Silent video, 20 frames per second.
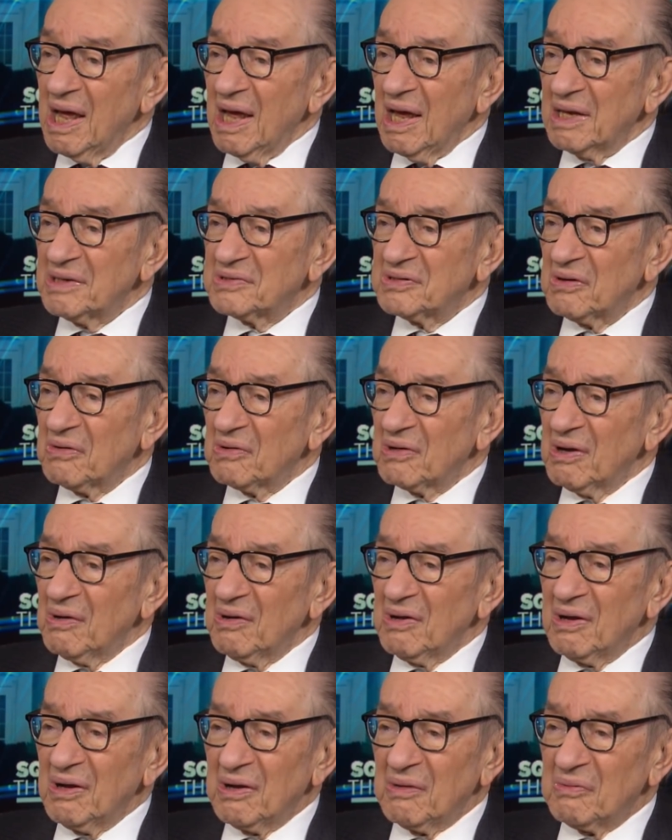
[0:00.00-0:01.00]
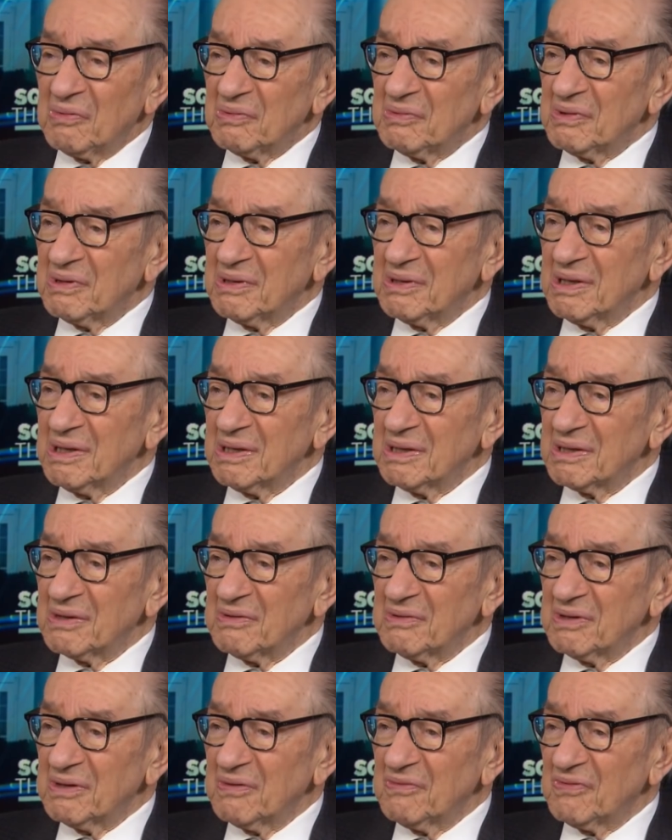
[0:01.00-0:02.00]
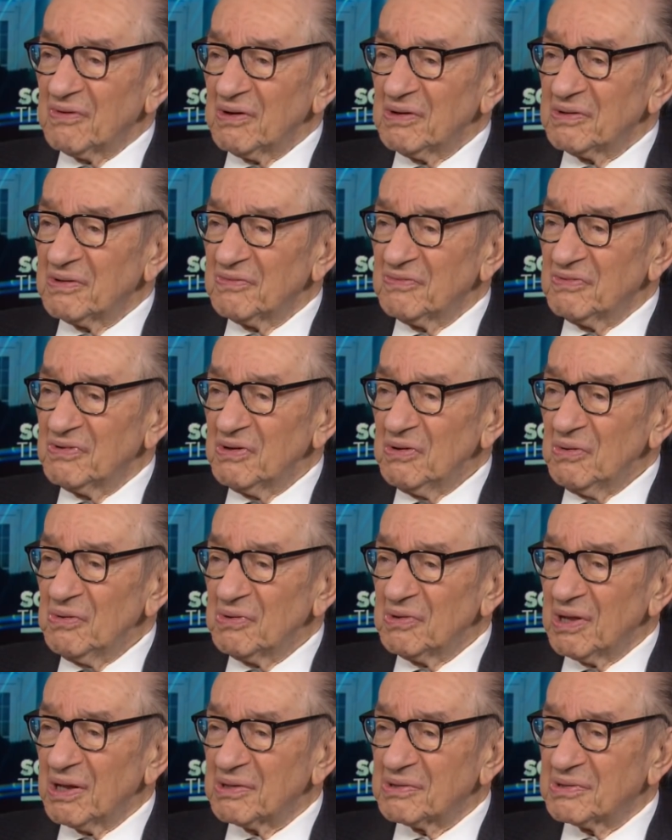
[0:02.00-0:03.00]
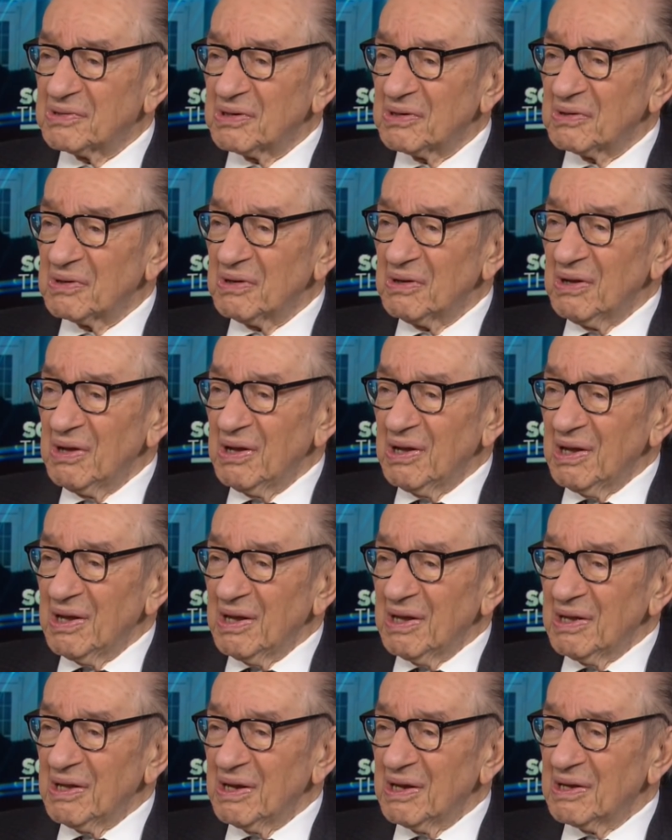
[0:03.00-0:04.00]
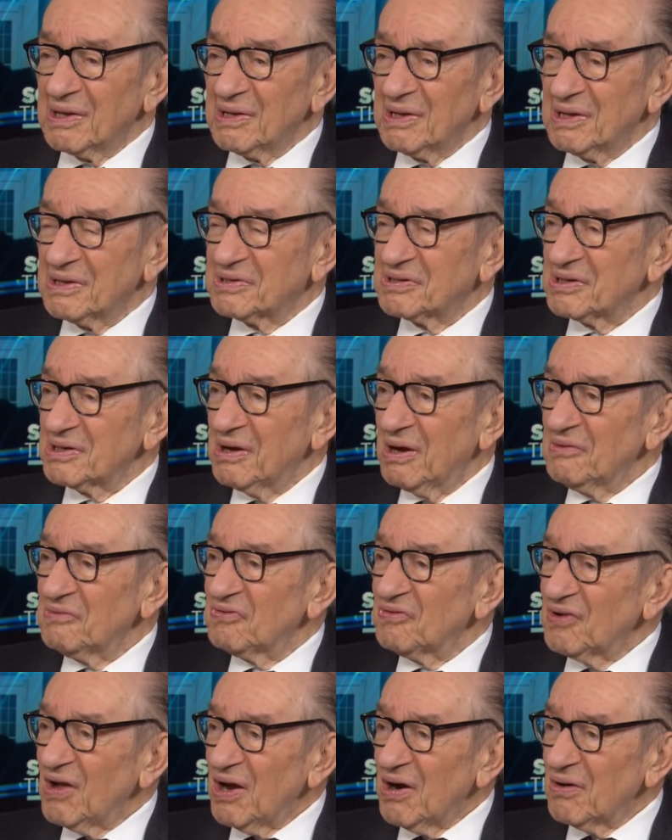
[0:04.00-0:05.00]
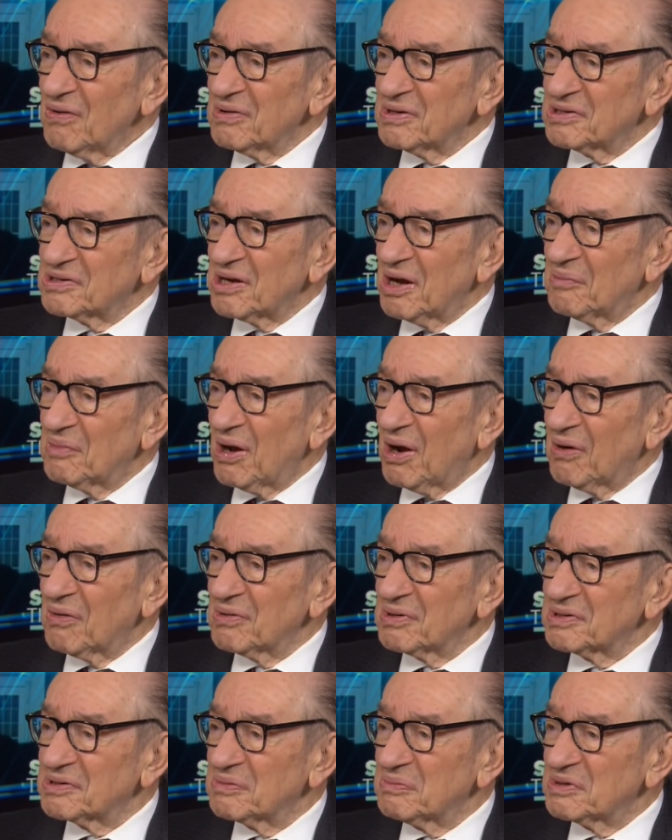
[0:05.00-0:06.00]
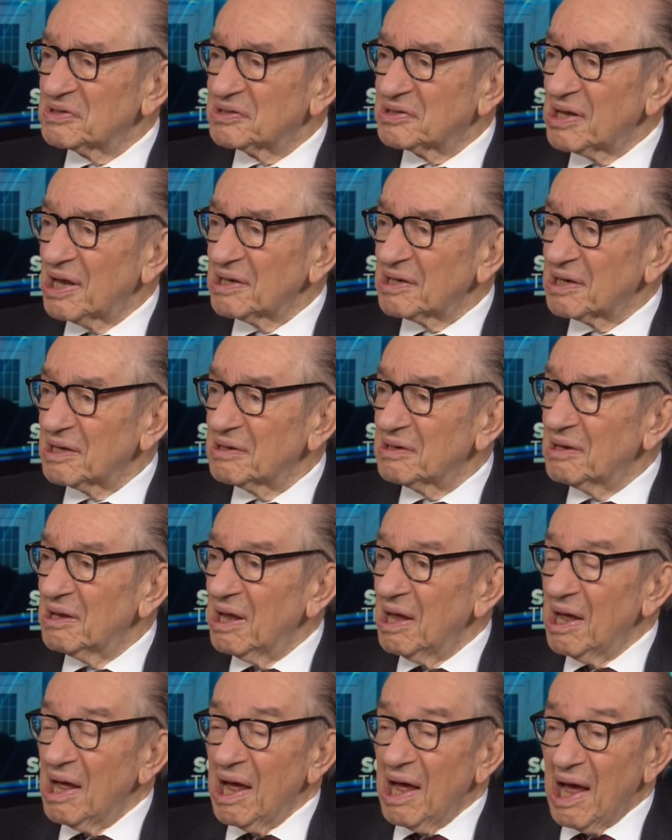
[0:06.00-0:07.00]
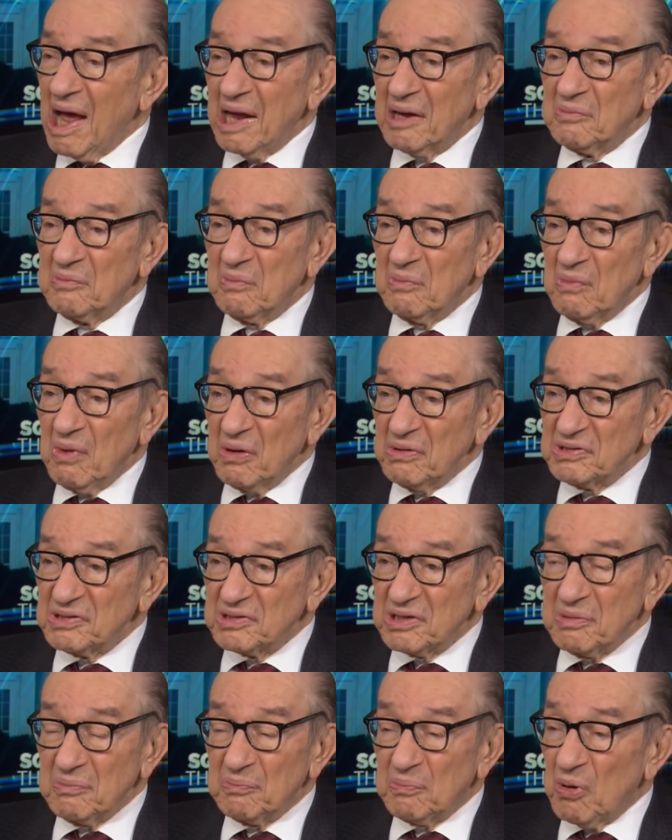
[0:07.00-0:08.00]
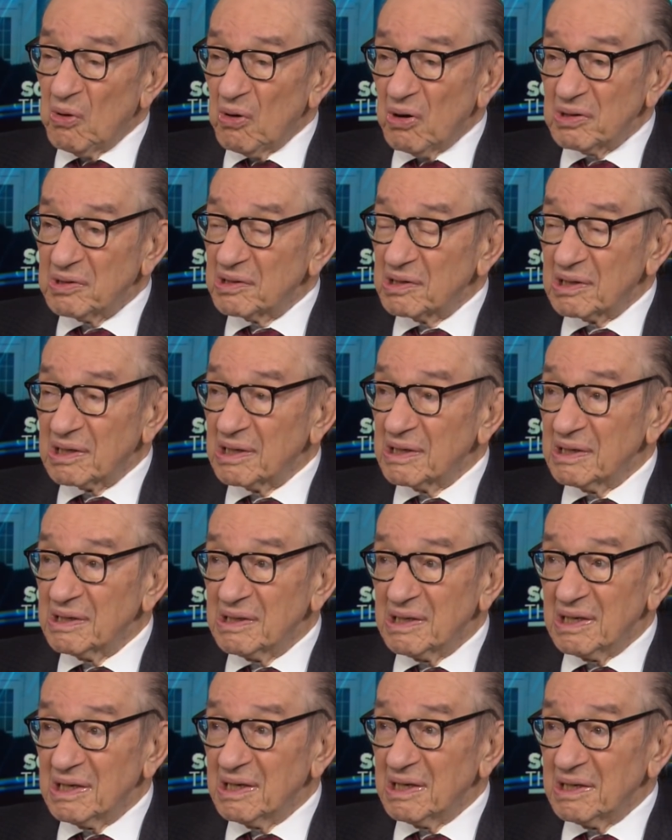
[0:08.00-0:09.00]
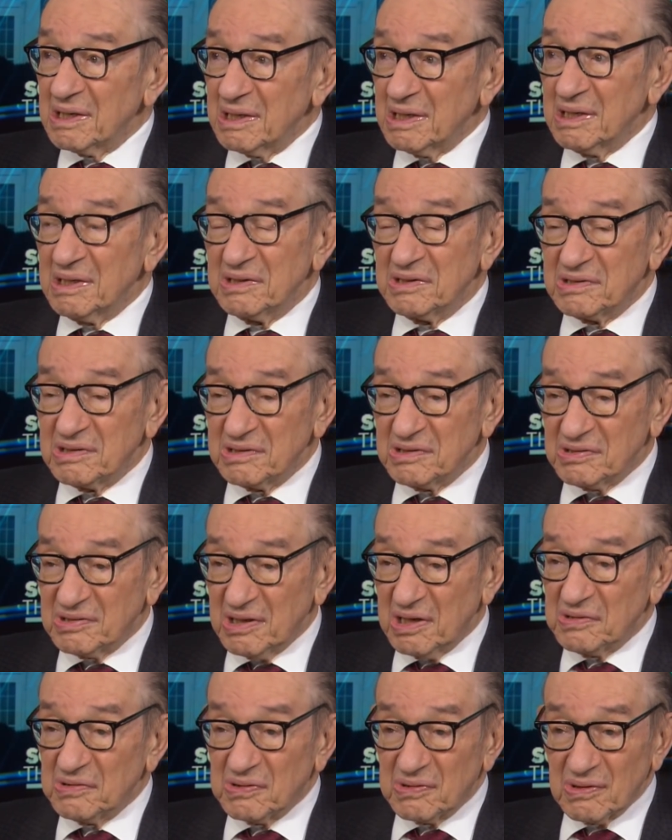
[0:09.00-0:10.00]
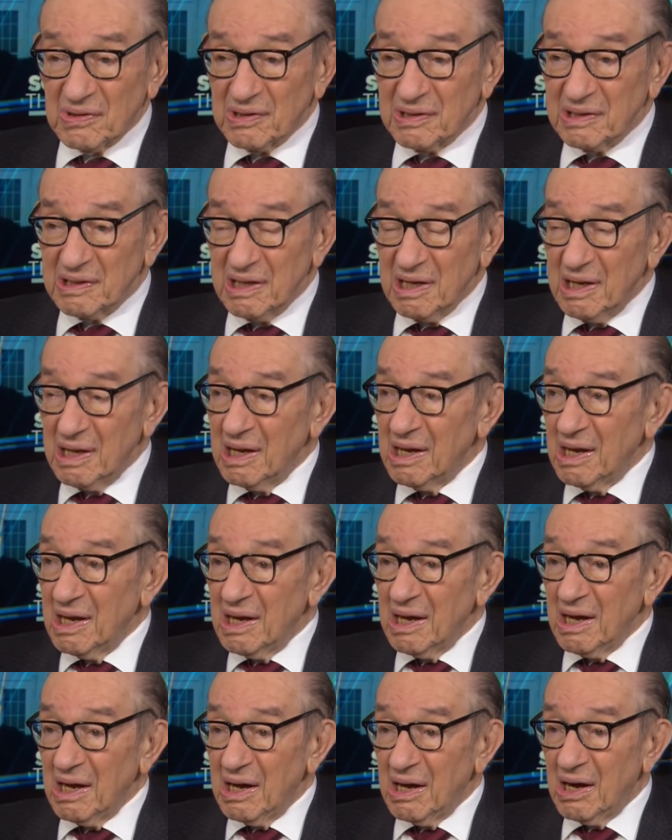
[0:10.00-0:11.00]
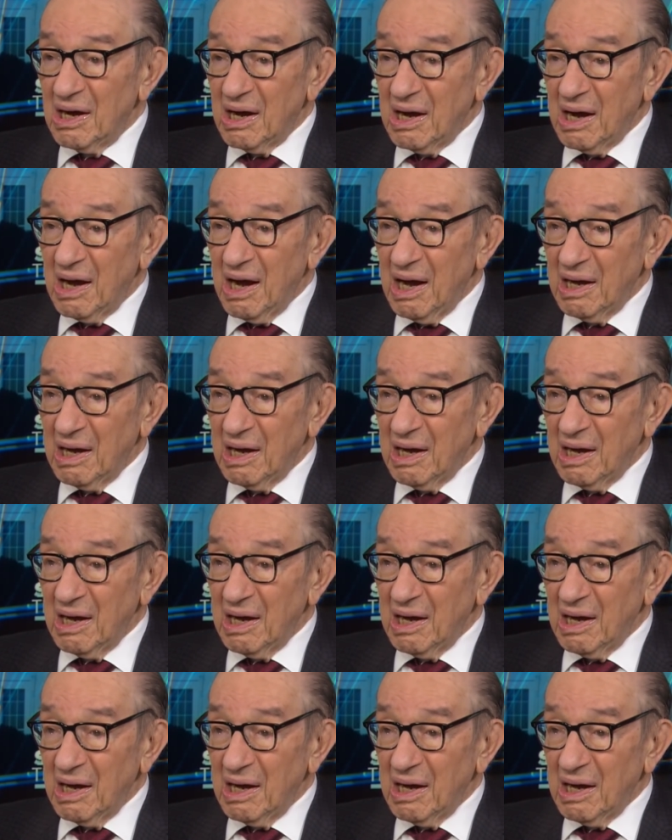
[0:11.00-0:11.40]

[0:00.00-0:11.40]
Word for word: And so uh, the, the, the, view that uh, uh, it's unfair and somehow is mistaken. And most importantly, it is essentially uh,